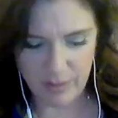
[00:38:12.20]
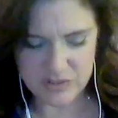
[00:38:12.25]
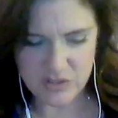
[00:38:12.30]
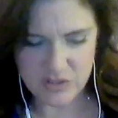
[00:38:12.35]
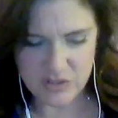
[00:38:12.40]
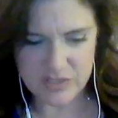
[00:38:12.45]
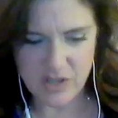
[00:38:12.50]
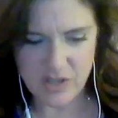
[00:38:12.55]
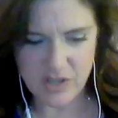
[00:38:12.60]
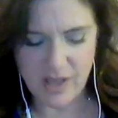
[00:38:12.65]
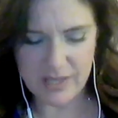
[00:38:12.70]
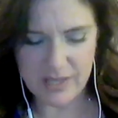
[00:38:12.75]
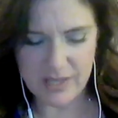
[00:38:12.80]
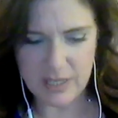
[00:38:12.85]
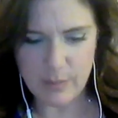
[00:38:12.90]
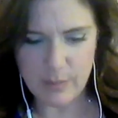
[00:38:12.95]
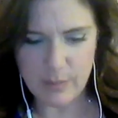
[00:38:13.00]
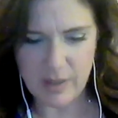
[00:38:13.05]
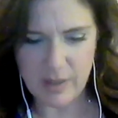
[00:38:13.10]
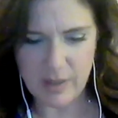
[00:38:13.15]
just
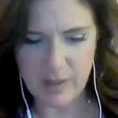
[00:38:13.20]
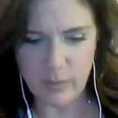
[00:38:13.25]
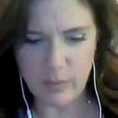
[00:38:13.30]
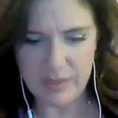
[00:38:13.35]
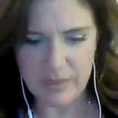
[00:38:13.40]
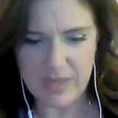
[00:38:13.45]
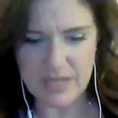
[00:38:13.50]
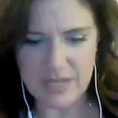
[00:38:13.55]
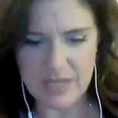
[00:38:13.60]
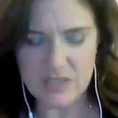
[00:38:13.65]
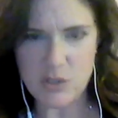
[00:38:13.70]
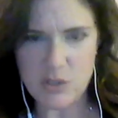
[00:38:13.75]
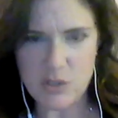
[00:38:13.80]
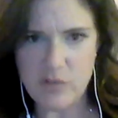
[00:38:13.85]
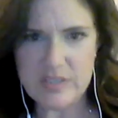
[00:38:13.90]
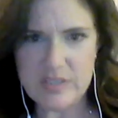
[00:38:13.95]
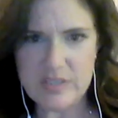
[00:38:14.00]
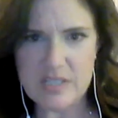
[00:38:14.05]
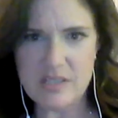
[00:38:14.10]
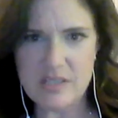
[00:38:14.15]
talking about with getting
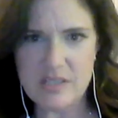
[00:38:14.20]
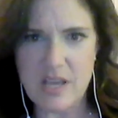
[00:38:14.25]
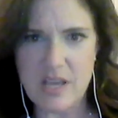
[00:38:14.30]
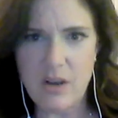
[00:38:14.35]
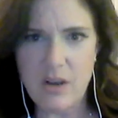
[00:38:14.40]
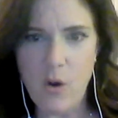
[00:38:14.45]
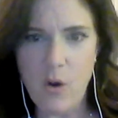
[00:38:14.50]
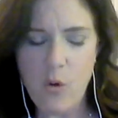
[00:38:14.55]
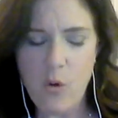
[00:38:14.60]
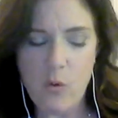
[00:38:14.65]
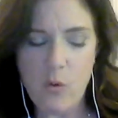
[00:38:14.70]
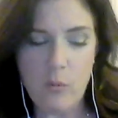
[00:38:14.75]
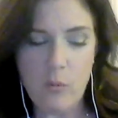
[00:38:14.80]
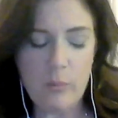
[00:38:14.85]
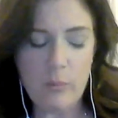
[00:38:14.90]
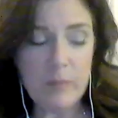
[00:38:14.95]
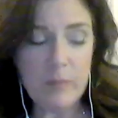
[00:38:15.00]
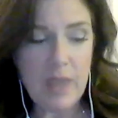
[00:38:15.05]
services at home,